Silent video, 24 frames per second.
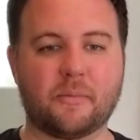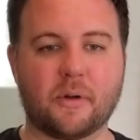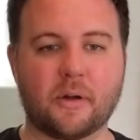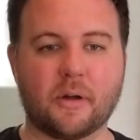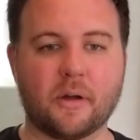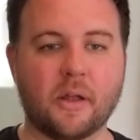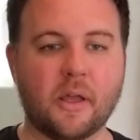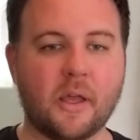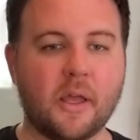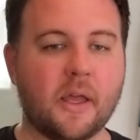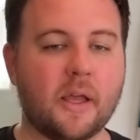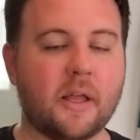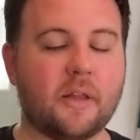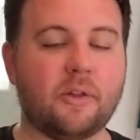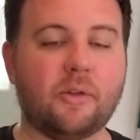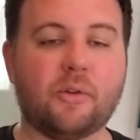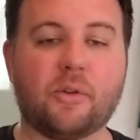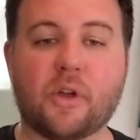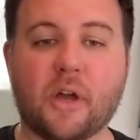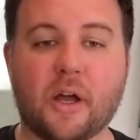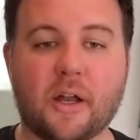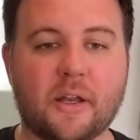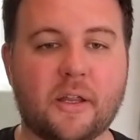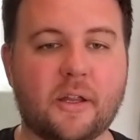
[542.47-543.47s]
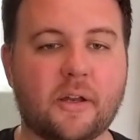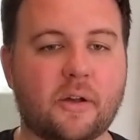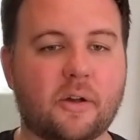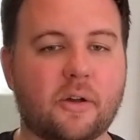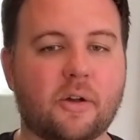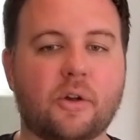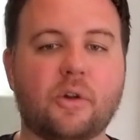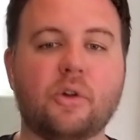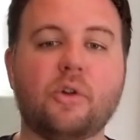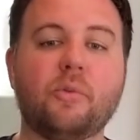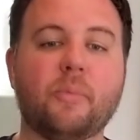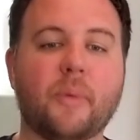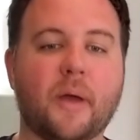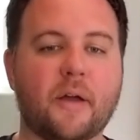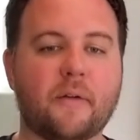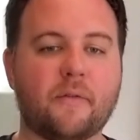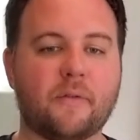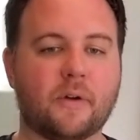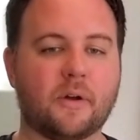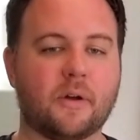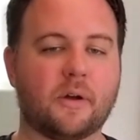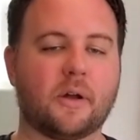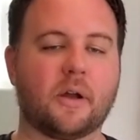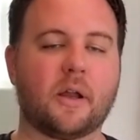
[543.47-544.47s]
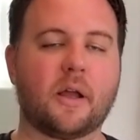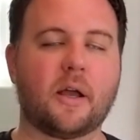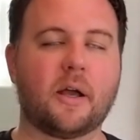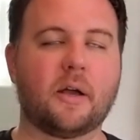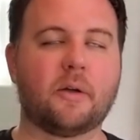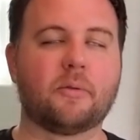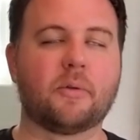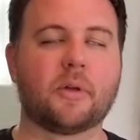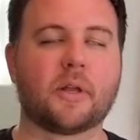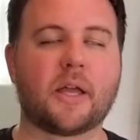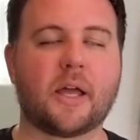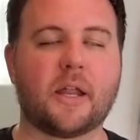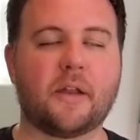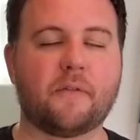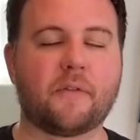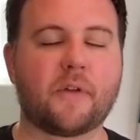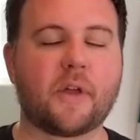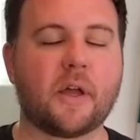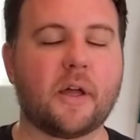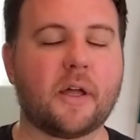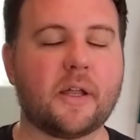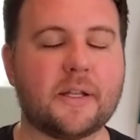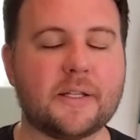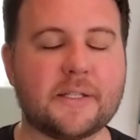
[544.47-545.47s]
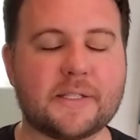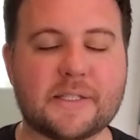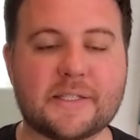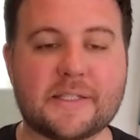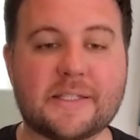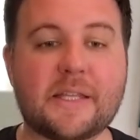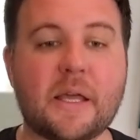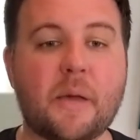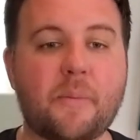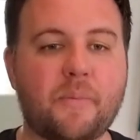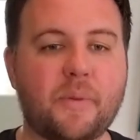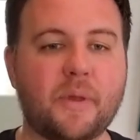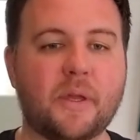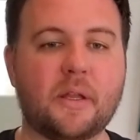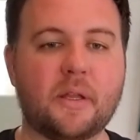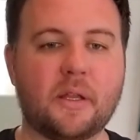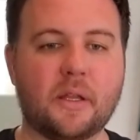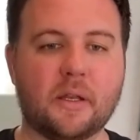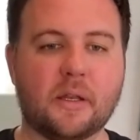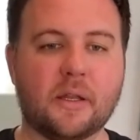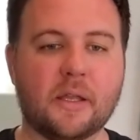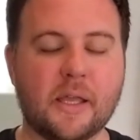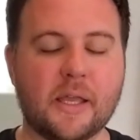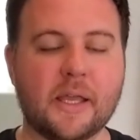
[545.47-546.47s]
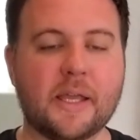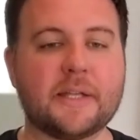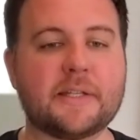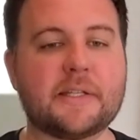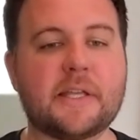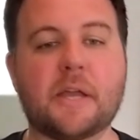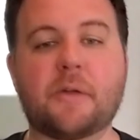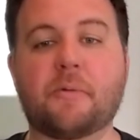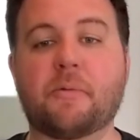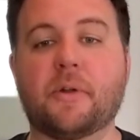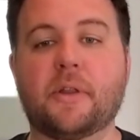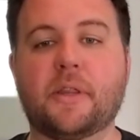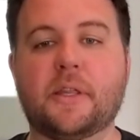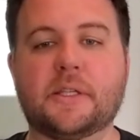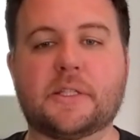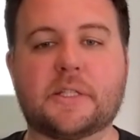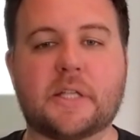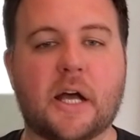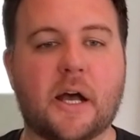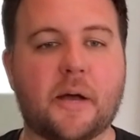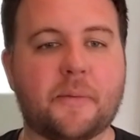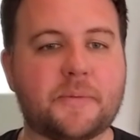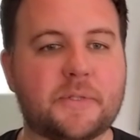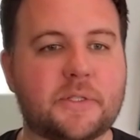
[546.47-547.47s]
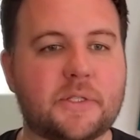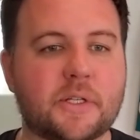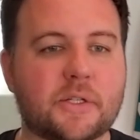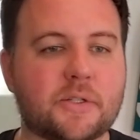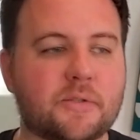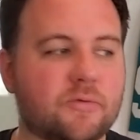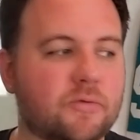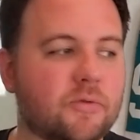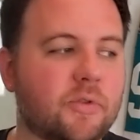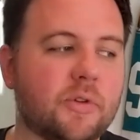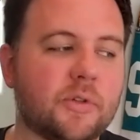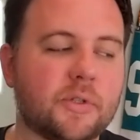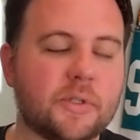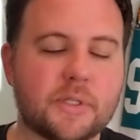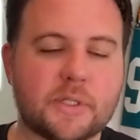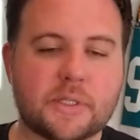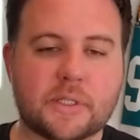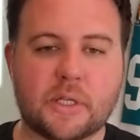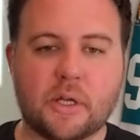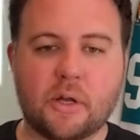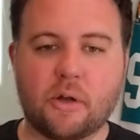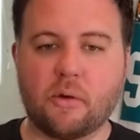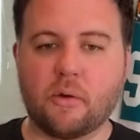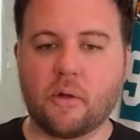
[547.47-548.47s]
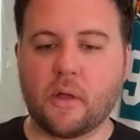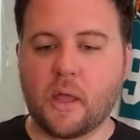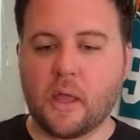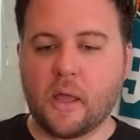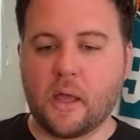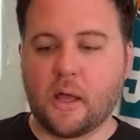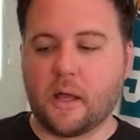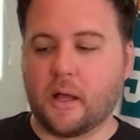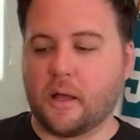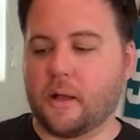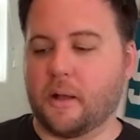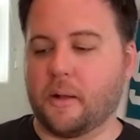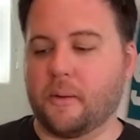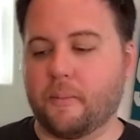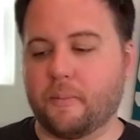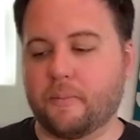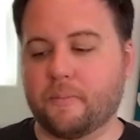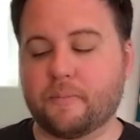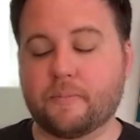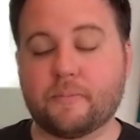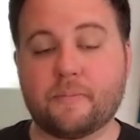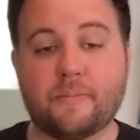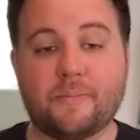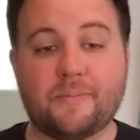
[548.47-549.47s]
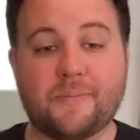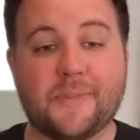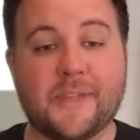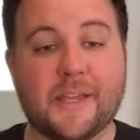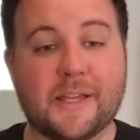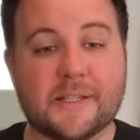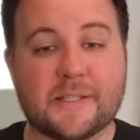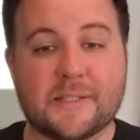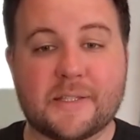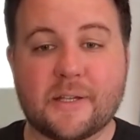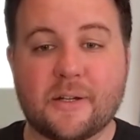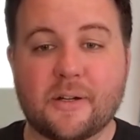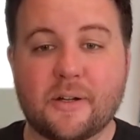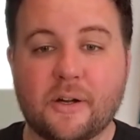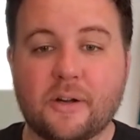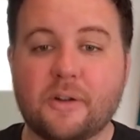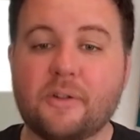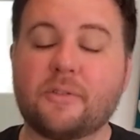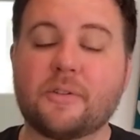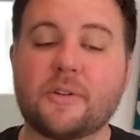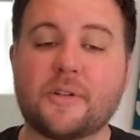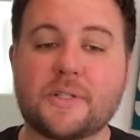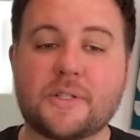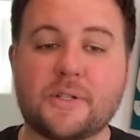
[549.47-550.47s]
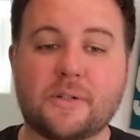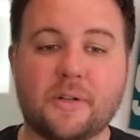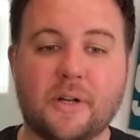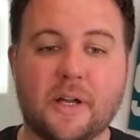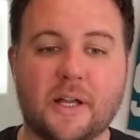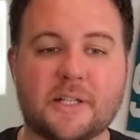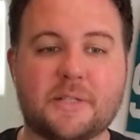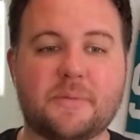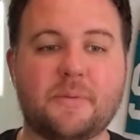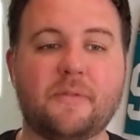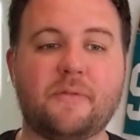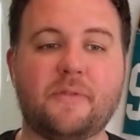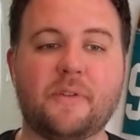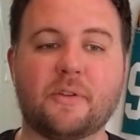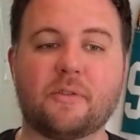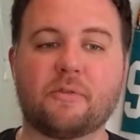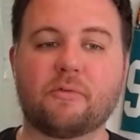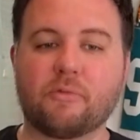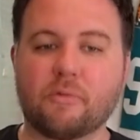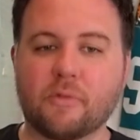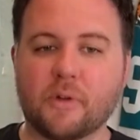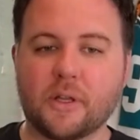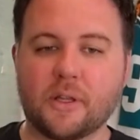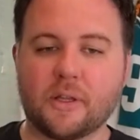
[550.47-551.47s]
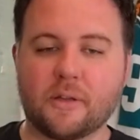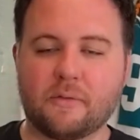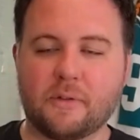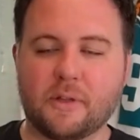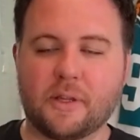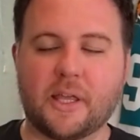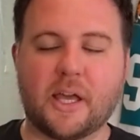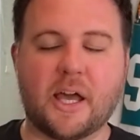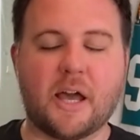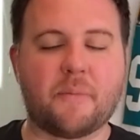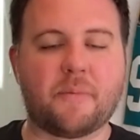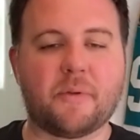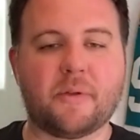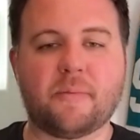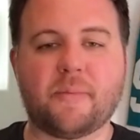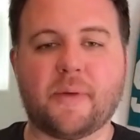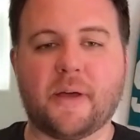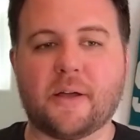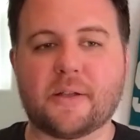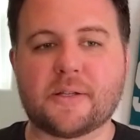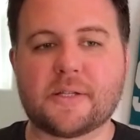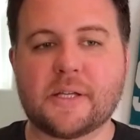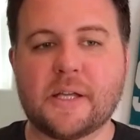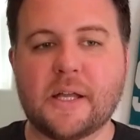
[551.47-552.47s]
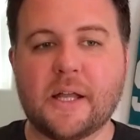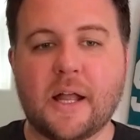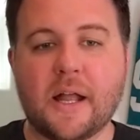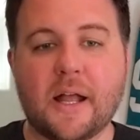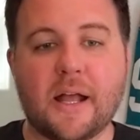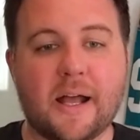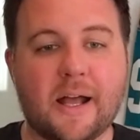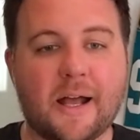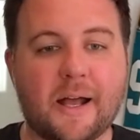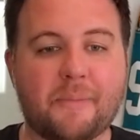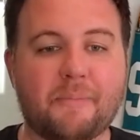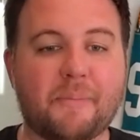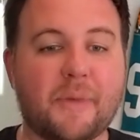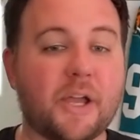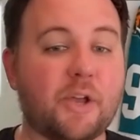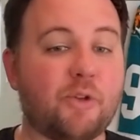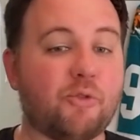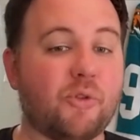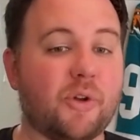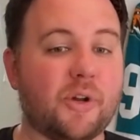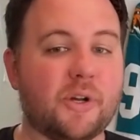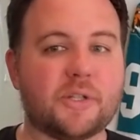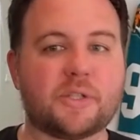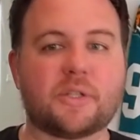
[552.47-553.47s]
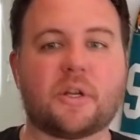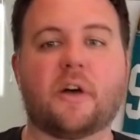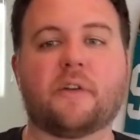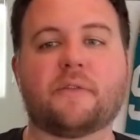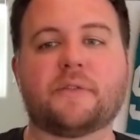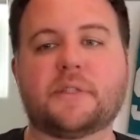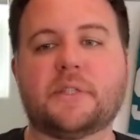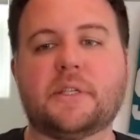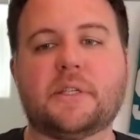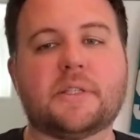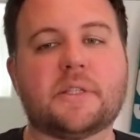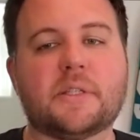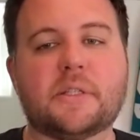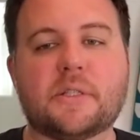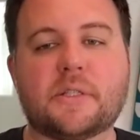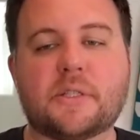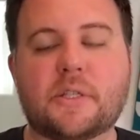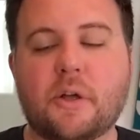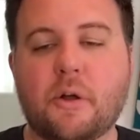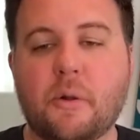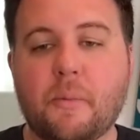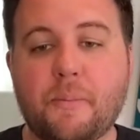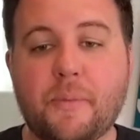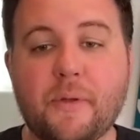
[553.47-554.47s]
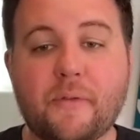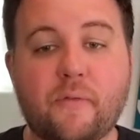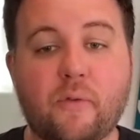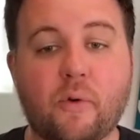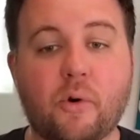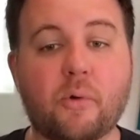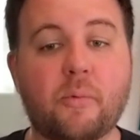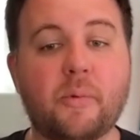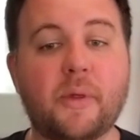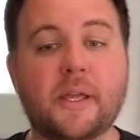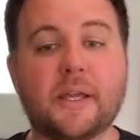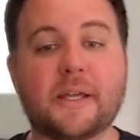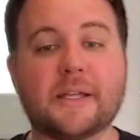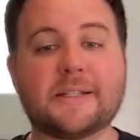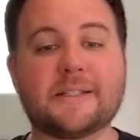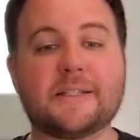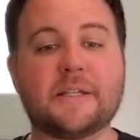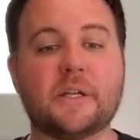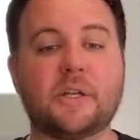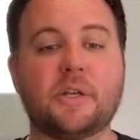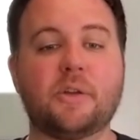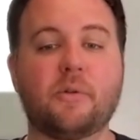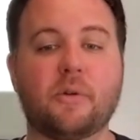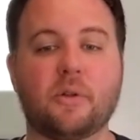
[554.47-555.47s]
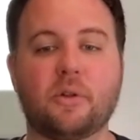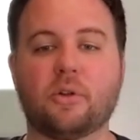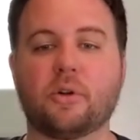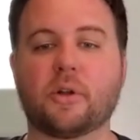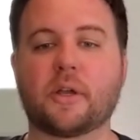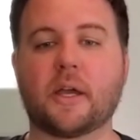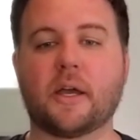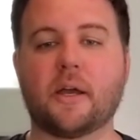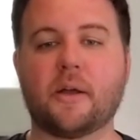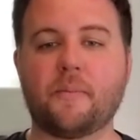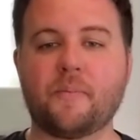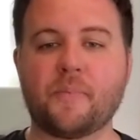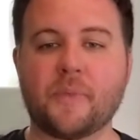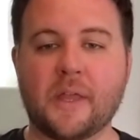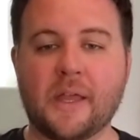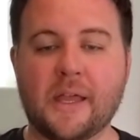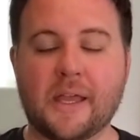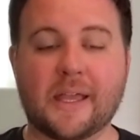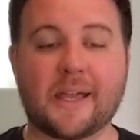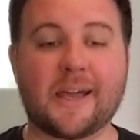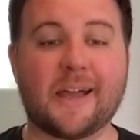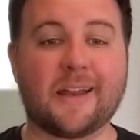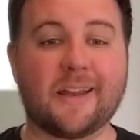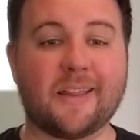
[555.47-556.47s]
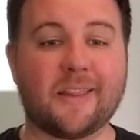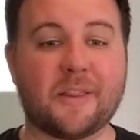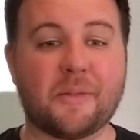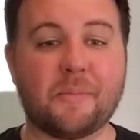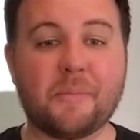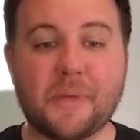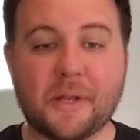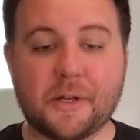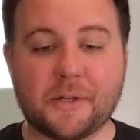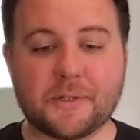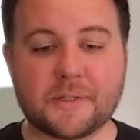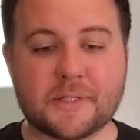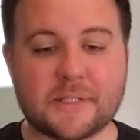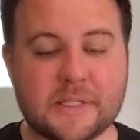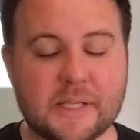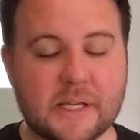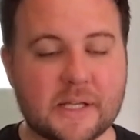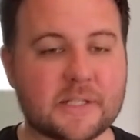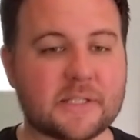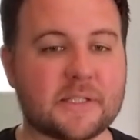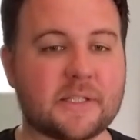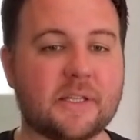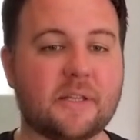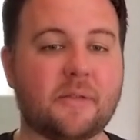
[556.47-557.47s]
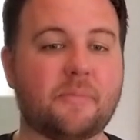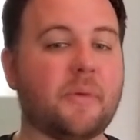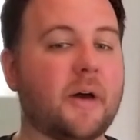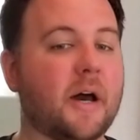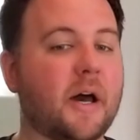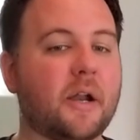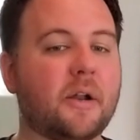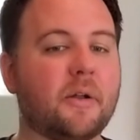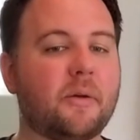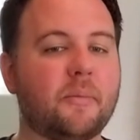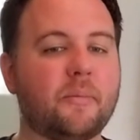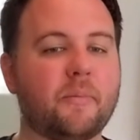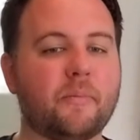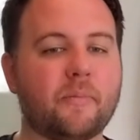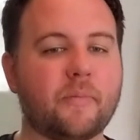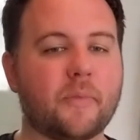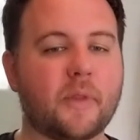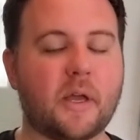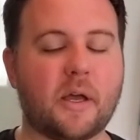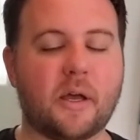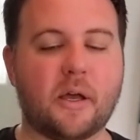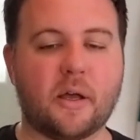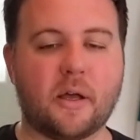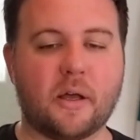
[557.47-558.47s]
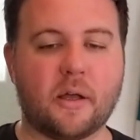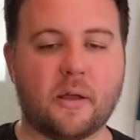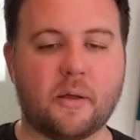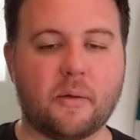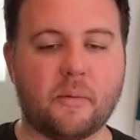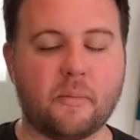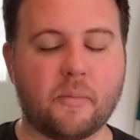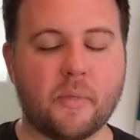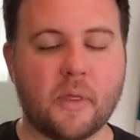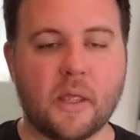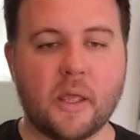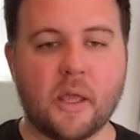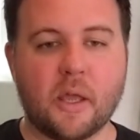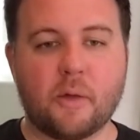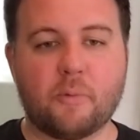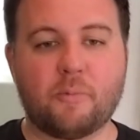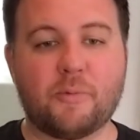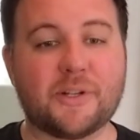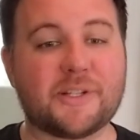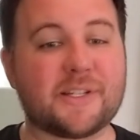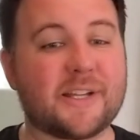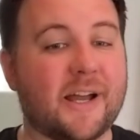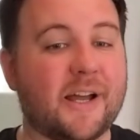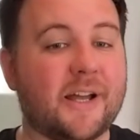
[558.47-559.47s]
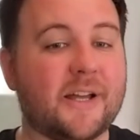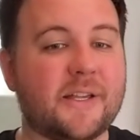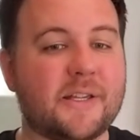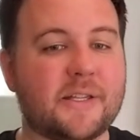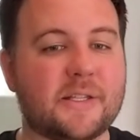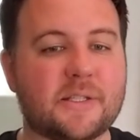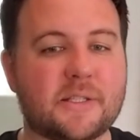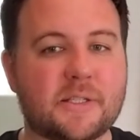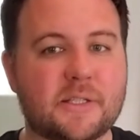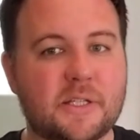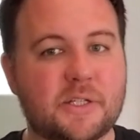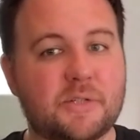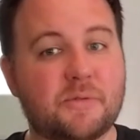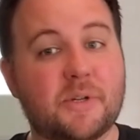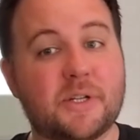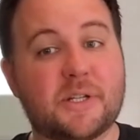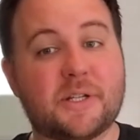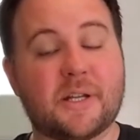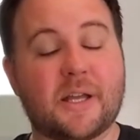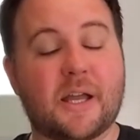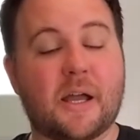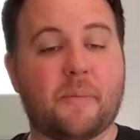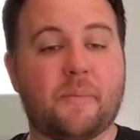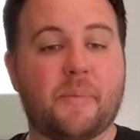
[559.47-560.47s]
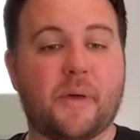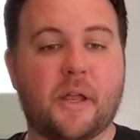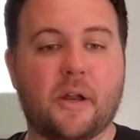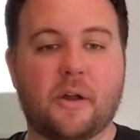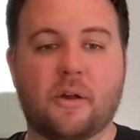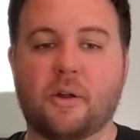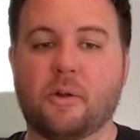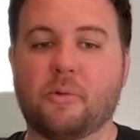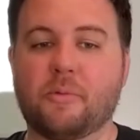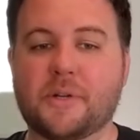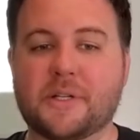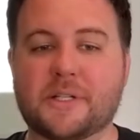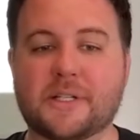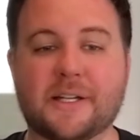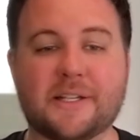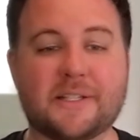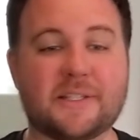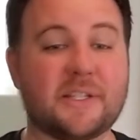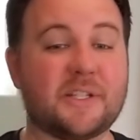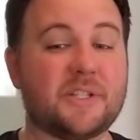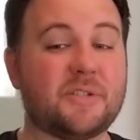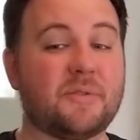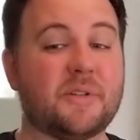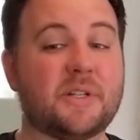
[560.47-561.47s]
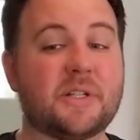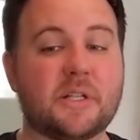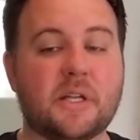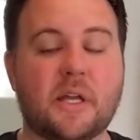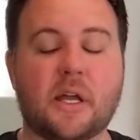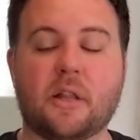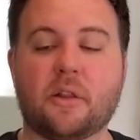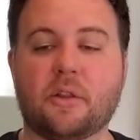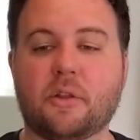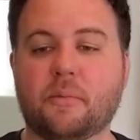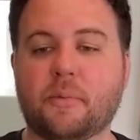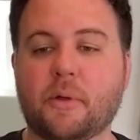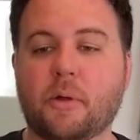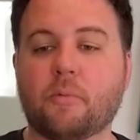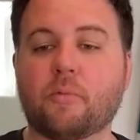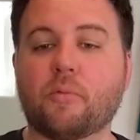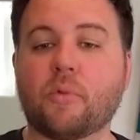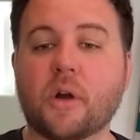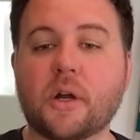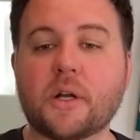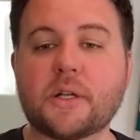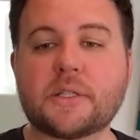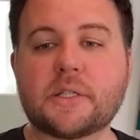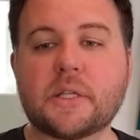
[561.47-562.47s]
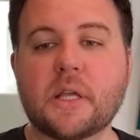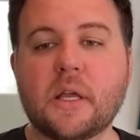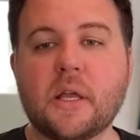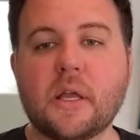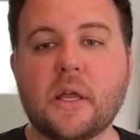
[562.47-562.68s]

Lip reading: or Luke Cunningham or whomever would kind of step in and take one of these top six roles. So, yes, Hertl and Couture have to be feeling really, really happy about Mike Greer's offseason. So before we continue and look at kind of the middle six and the bottom, which guy's situation got better and which guy's situation got a little bit worse,